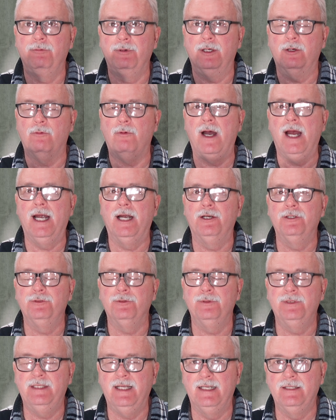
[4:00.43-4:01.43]
Required
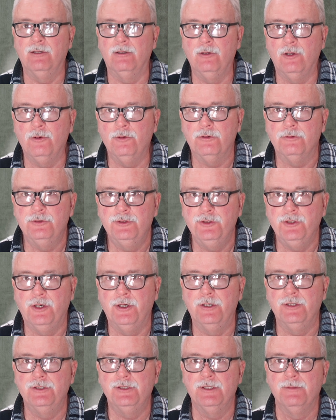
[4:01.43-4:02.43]
to attend the local
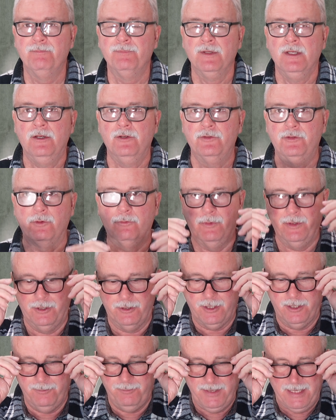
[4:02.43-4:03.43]
church. So we're
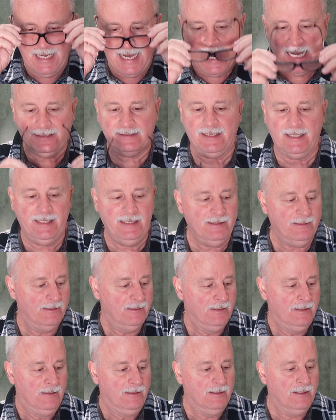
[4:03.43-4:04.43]
going to be asking
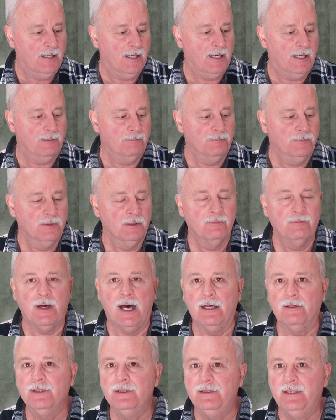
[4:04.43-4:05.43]
um,
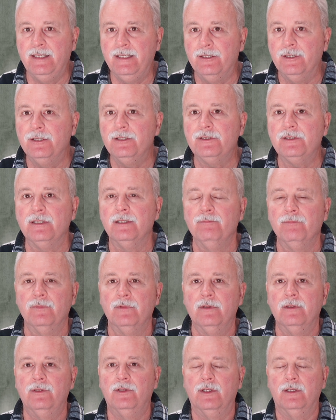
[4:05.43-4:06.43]
volunteers
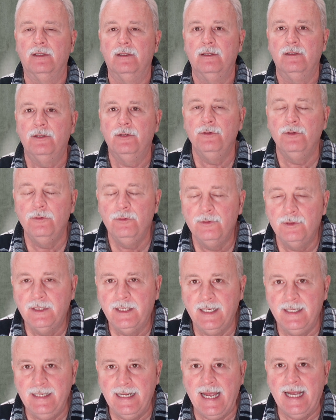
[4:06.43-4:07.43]
to, to
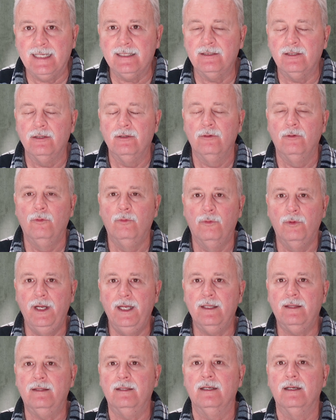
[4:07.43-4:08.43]
connect
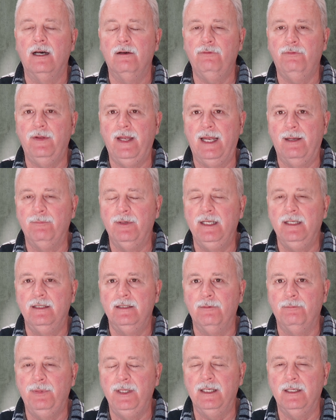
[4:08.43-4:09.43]
with a family
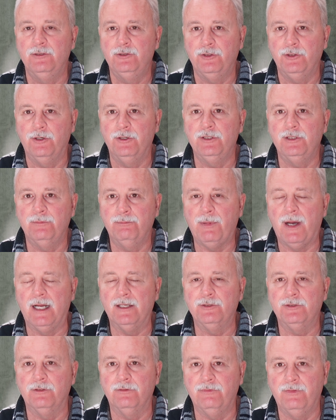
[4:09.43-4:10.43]
to be a church
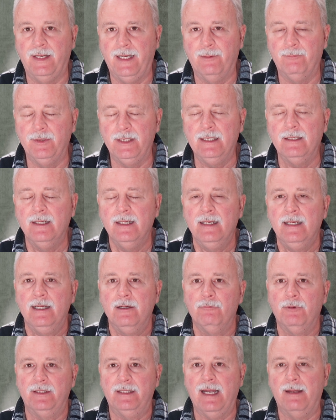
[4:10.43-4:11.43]
sponsor family.
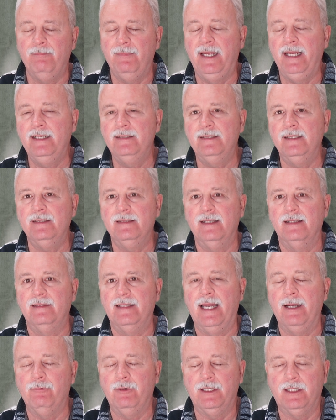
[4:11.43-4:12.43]
What that means is, is
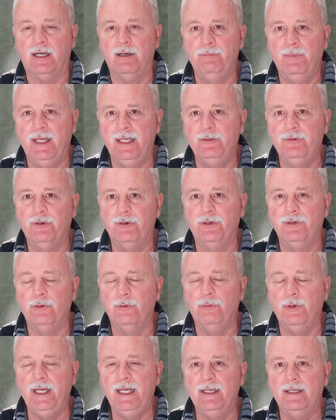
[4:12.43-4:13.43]
they would come in during the
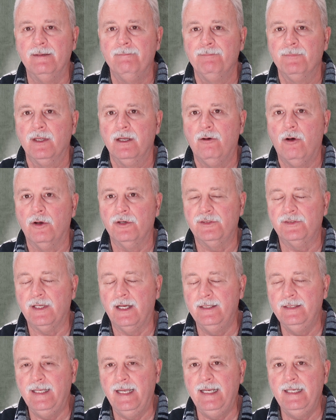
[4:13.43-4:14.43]
week or
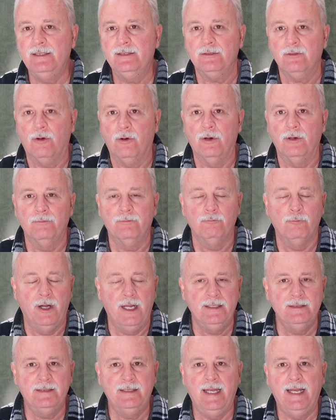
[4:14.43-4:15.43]
Sundays or
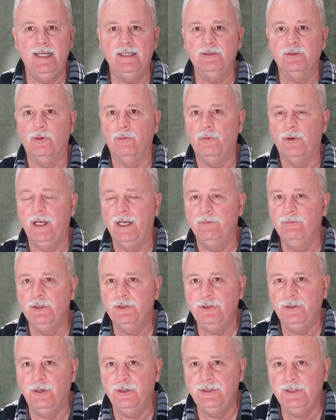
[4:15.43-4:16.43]
Wednesdays or whenever
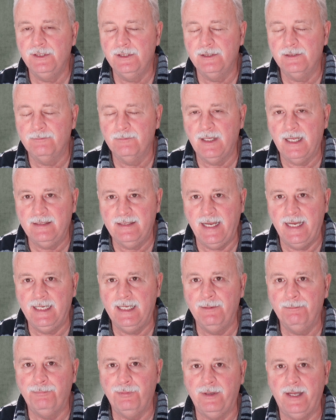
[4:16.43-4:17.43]
church is uh,
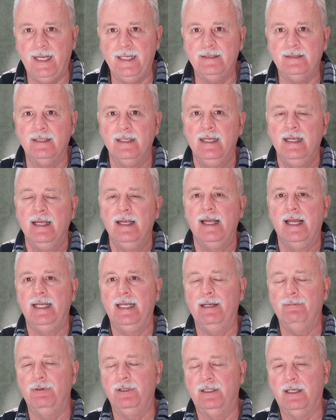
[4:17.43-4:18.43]
taking place. And
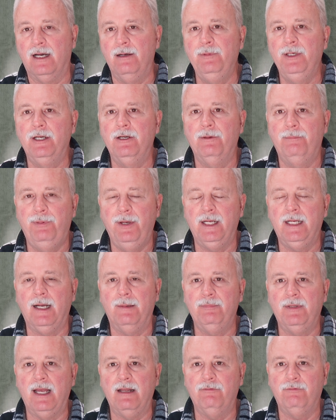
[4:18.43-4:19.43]
they would come here to pick
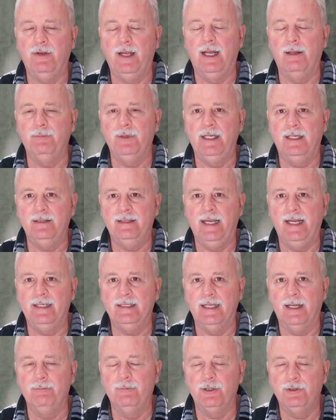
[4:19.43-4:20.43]
up that family and take
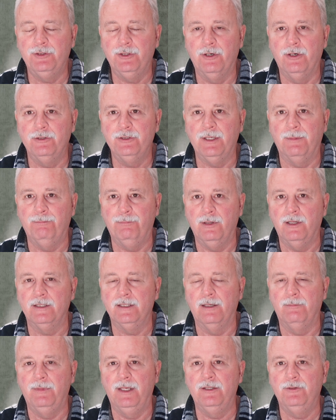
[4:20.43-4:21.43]
them to church and plug
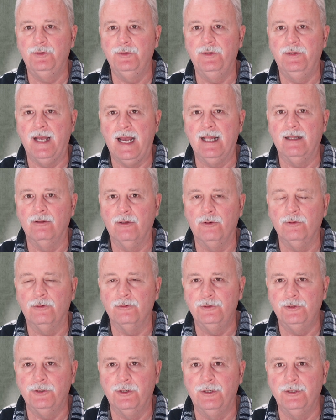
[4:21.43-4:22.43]
them into that
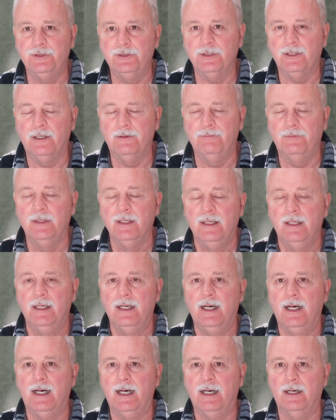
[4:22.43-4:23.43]
local church of,
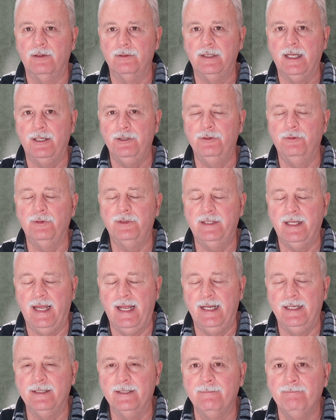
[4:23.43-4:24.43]
uh, that you
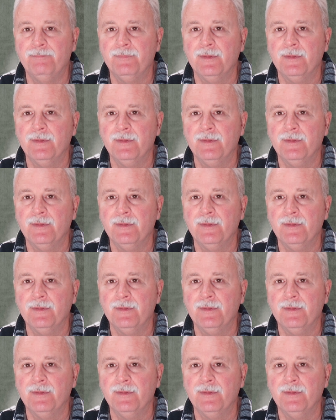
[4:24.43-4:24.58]
attend.